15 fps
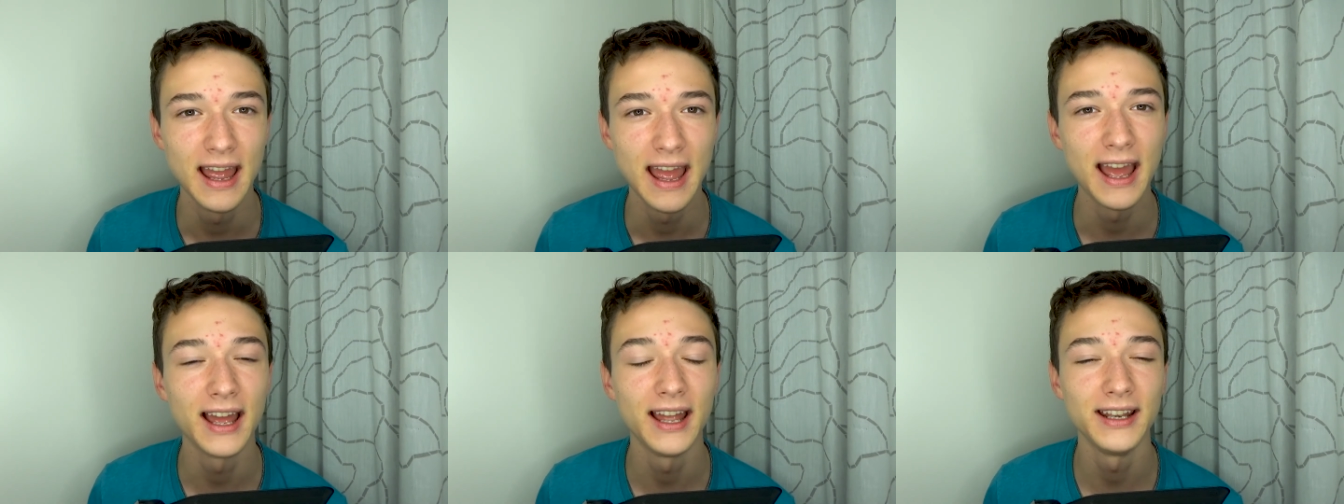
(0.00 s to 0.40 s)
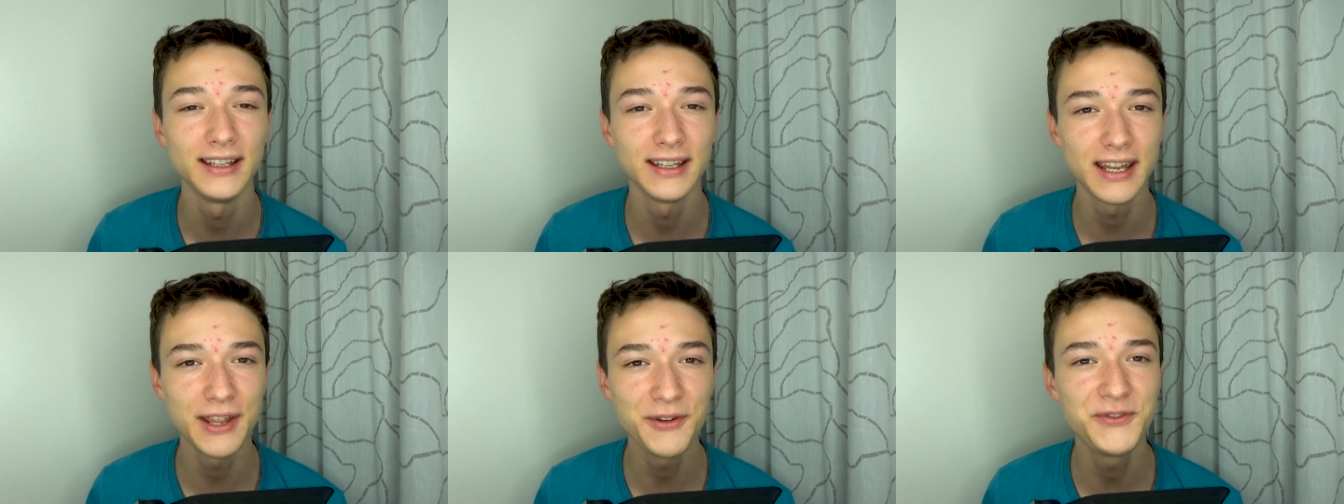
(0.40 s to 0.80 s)
And
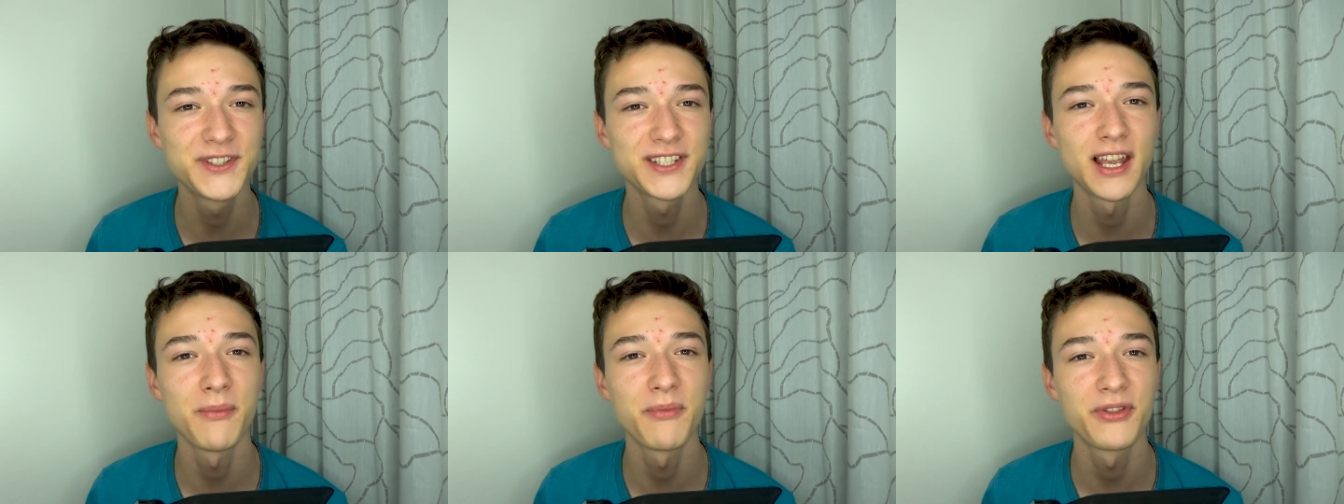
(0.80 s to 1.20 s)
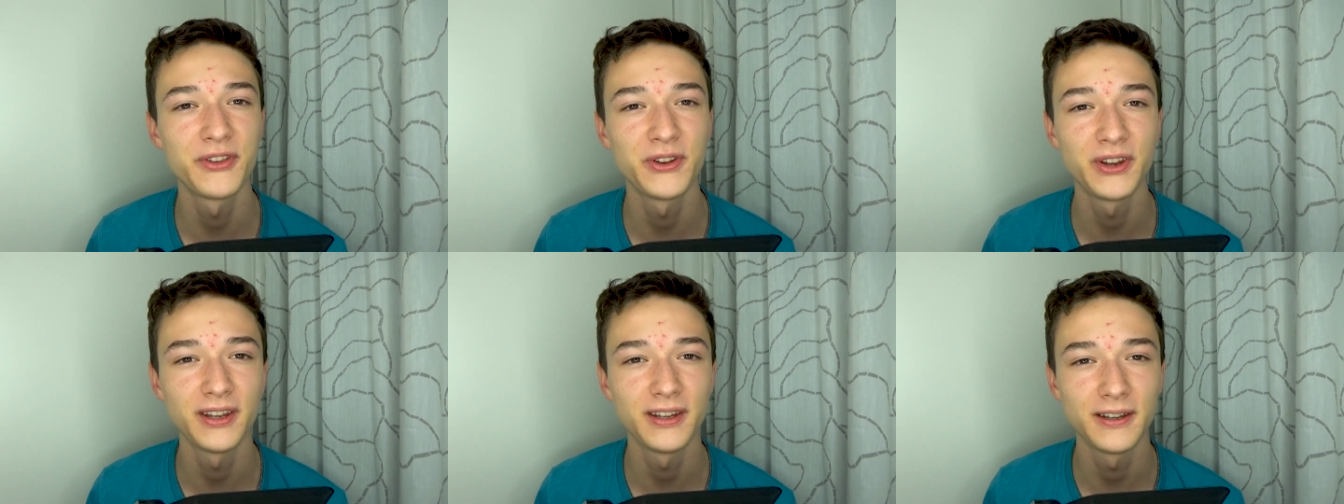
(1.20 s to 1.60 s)
if
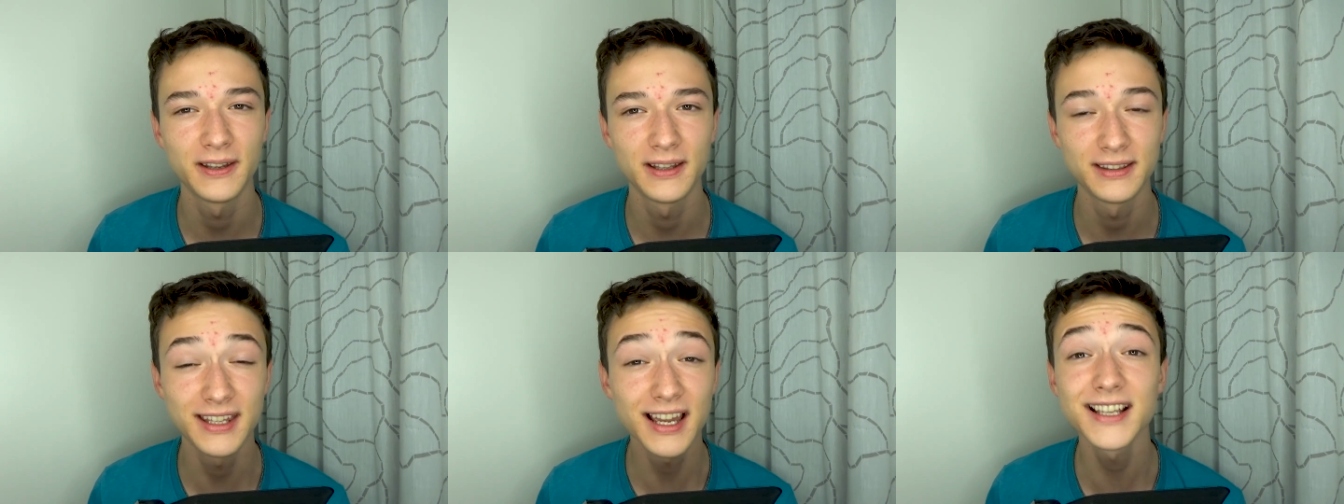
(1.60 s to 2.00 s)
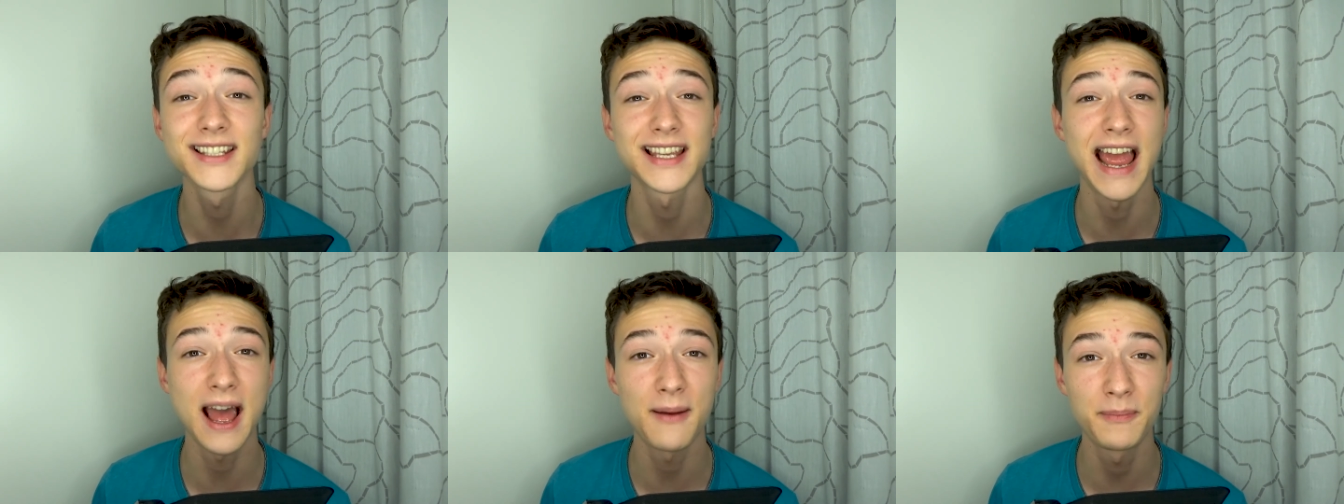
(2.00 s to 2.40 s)
something does
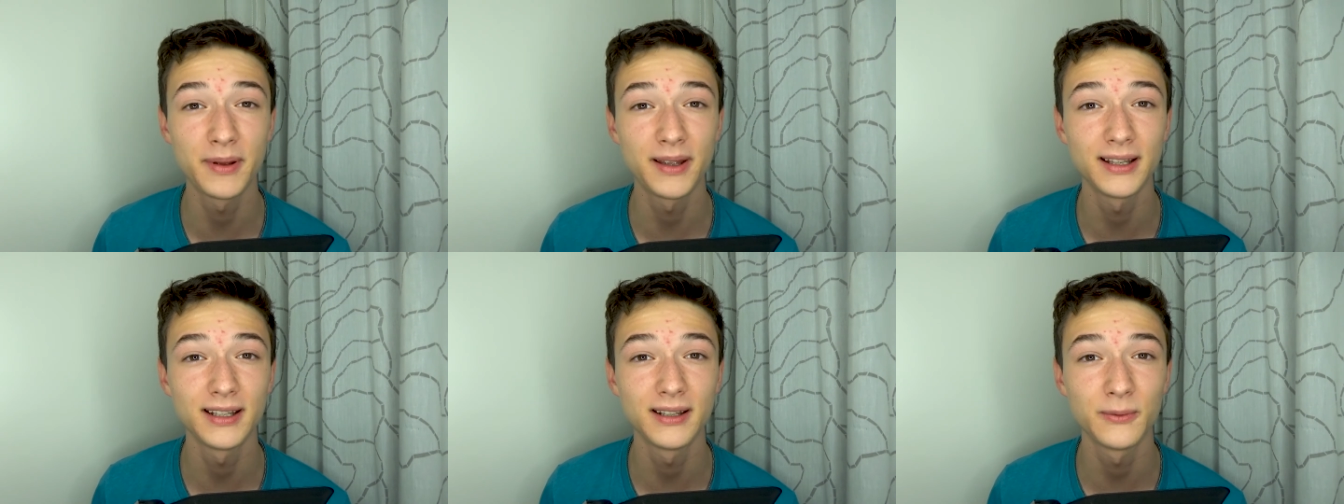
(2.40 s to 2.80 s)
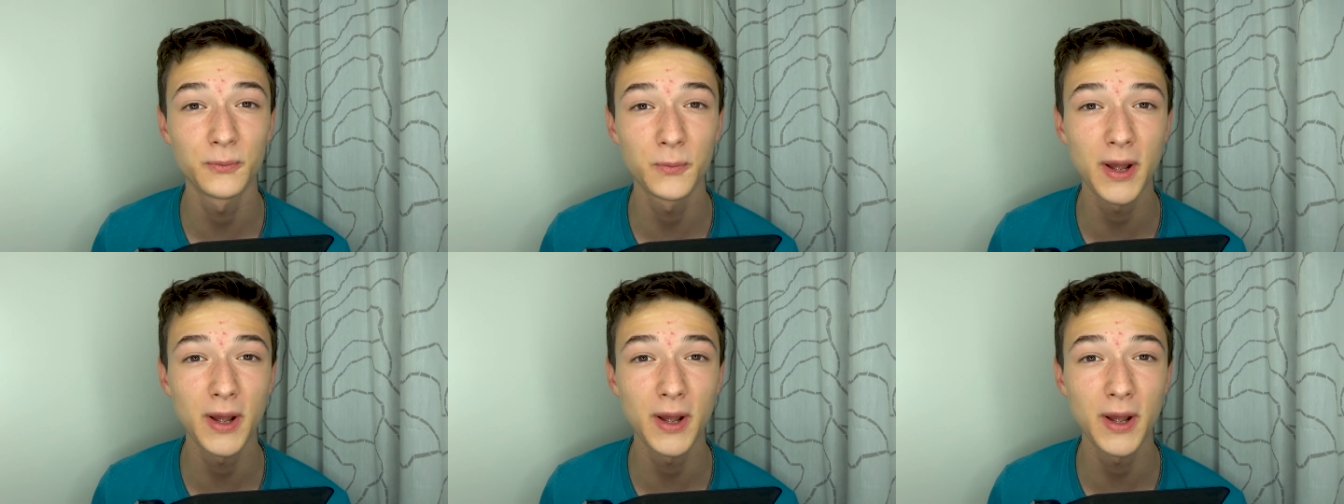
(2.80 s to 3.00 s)
happen,